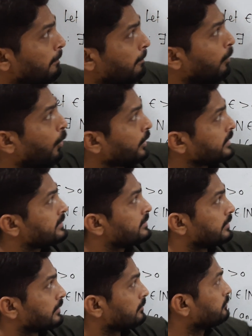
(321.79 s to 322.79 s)
Mod is
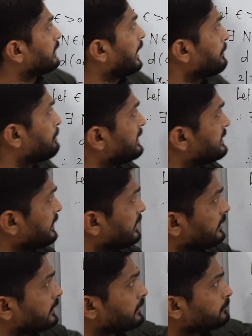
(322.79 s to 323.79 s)
there. And
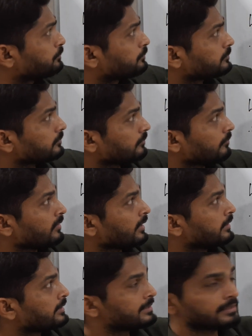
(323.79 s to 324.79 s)
basically,
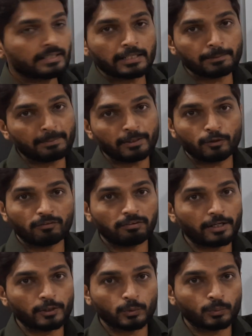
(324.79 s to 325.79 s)
this is element of
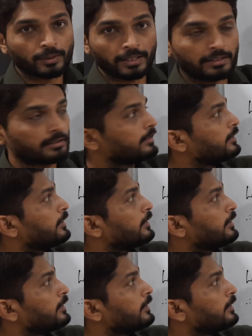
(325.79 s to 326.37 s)
R2, right?